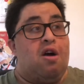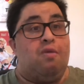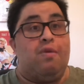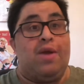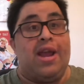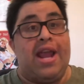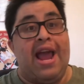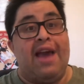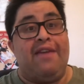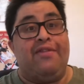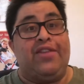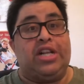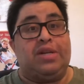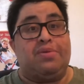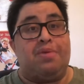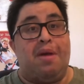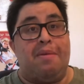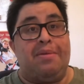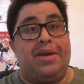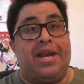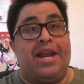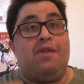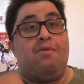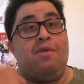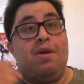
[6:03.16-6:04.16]
we have this
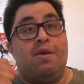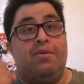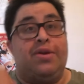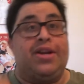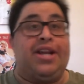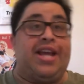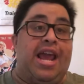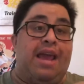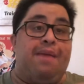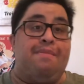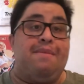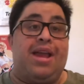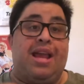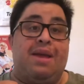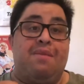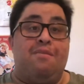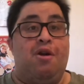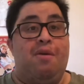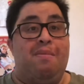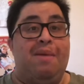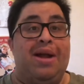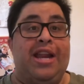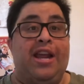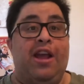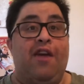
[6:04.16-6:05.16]
property we want to keep making more
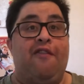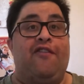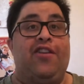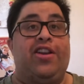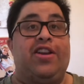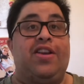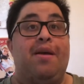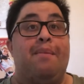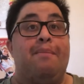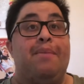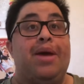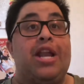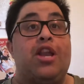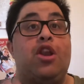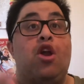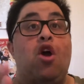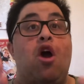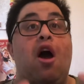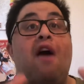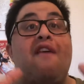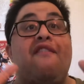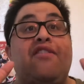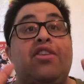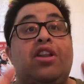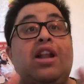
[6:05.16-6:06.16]
money off it but no
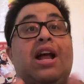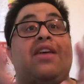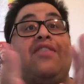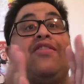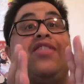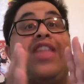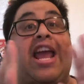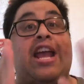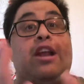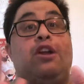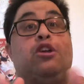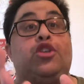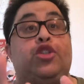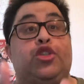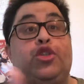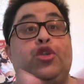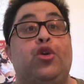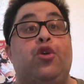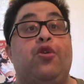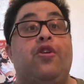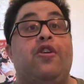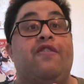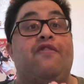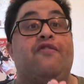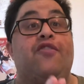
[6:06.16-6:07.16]
i feel like they could
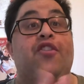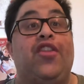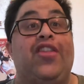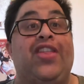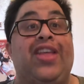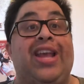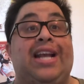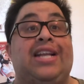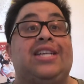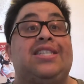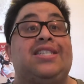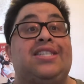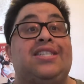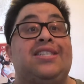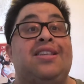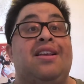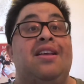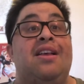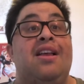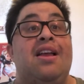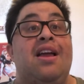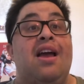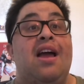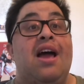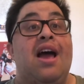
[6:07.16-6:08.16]
do it for this
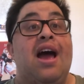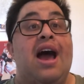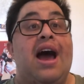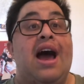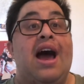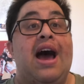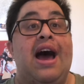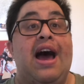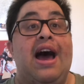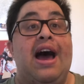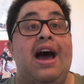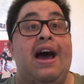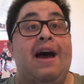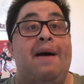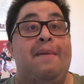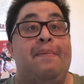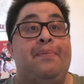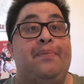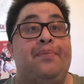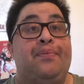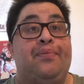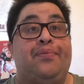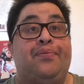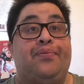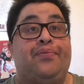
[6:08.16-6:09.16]

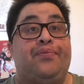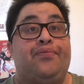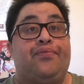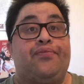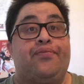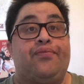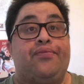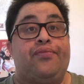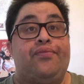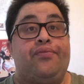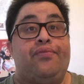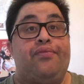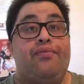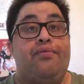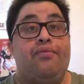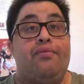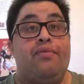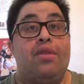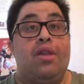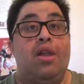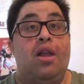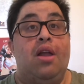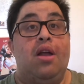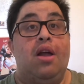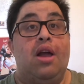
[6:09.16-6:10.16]
um
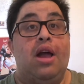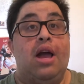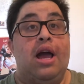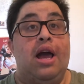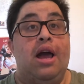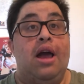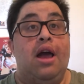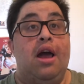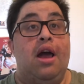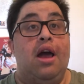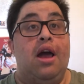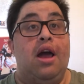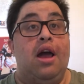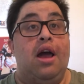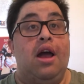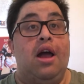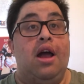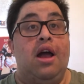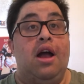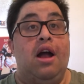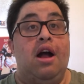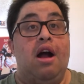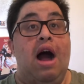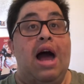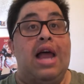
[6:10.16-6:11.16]

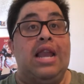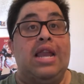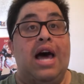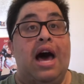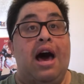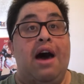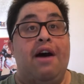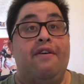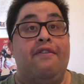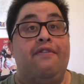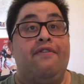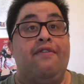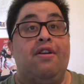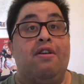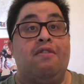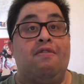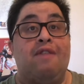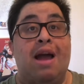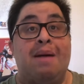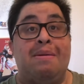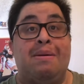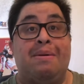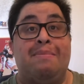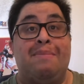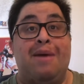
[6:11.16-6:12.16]
uh, I love
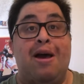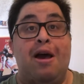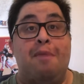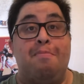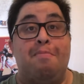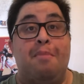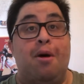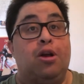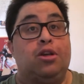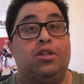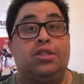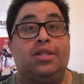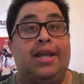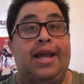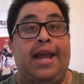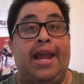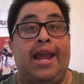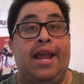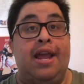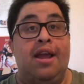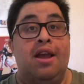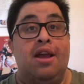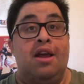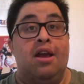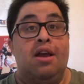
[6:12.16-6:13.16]
Ramaa Matt
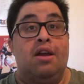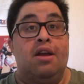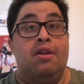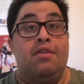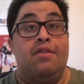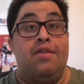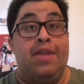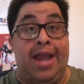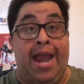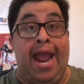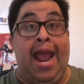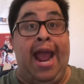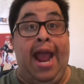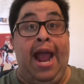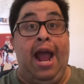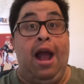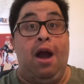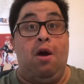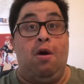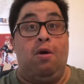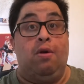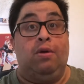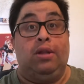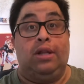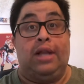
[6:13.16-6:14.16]
Mosley
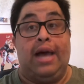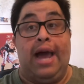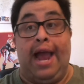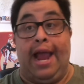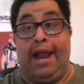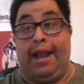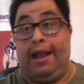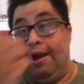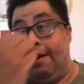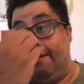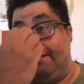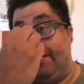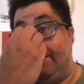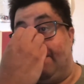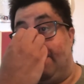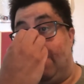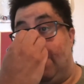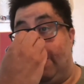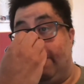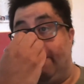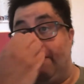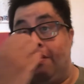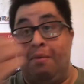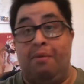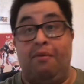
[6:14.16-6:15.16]
now. Like, I've never
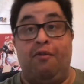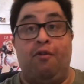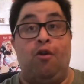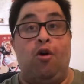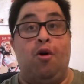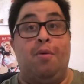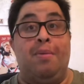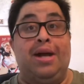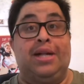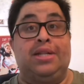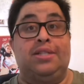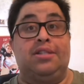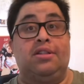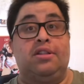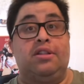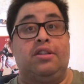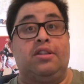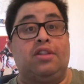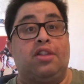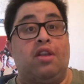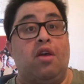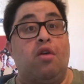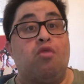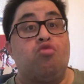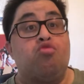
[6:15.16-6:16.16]
heard of her before, but
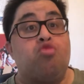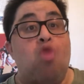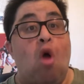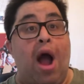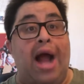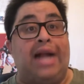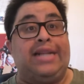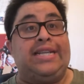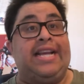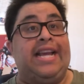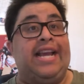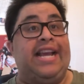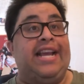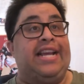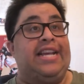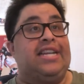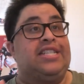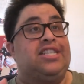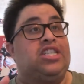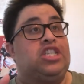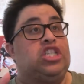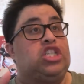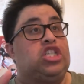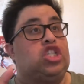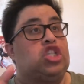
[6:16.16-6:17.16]
the writing
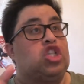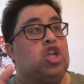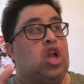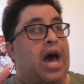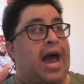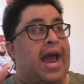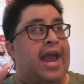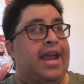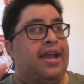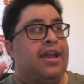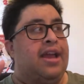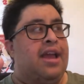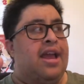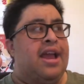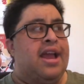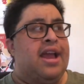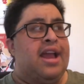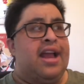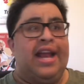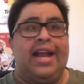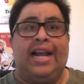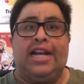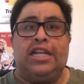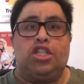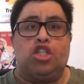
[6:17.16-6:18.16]
is just like,
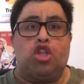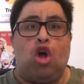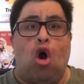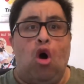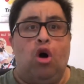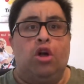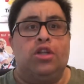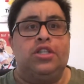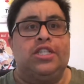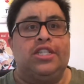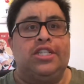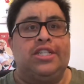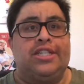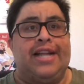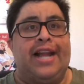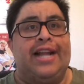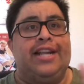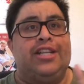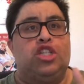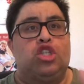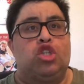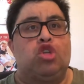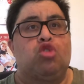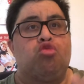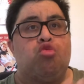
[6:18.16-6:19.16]
it's honest
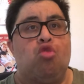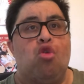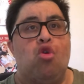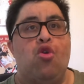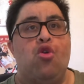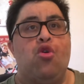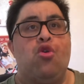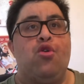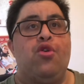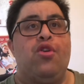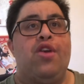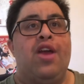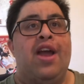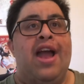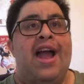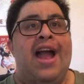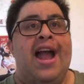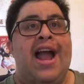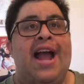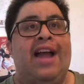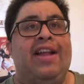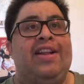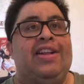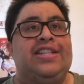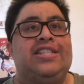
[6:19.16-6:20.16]
and true,
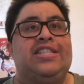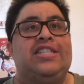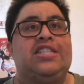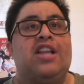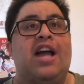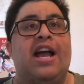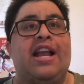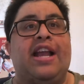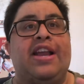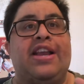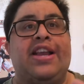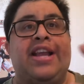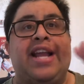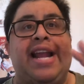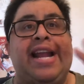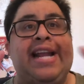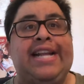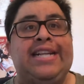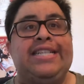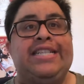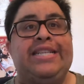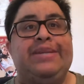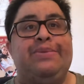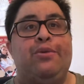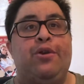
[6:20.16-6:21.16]
and this is like an
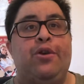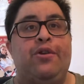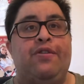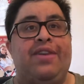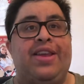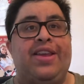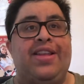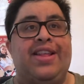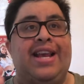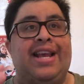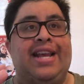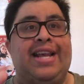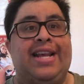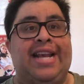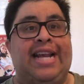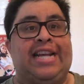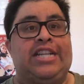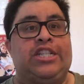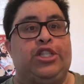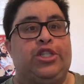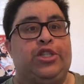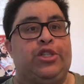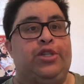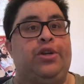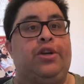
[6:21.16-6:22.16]
indie movie that
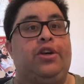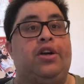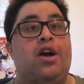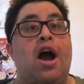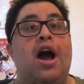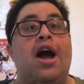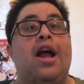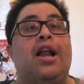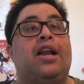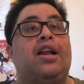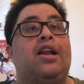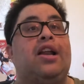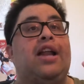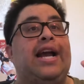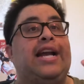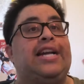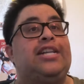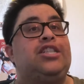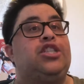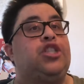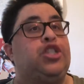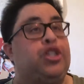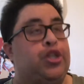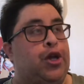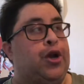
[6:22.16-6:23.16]
gets you. Kind of
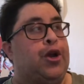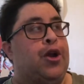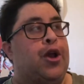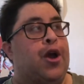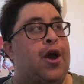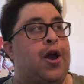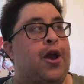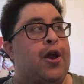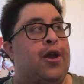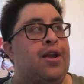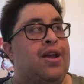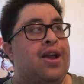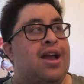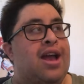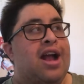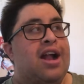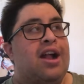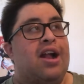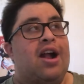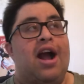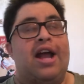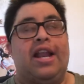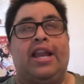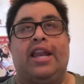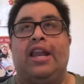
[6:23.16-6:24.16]
like Juno,
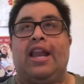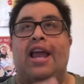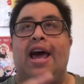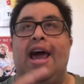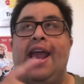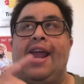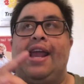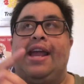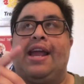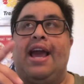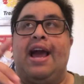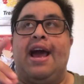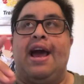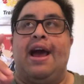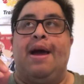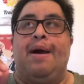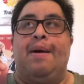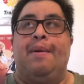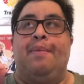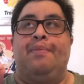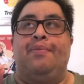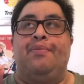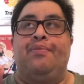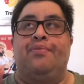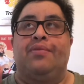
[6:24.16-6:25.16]
kind of like
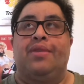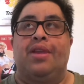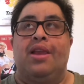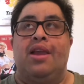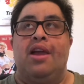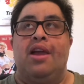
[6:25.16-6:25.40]
um,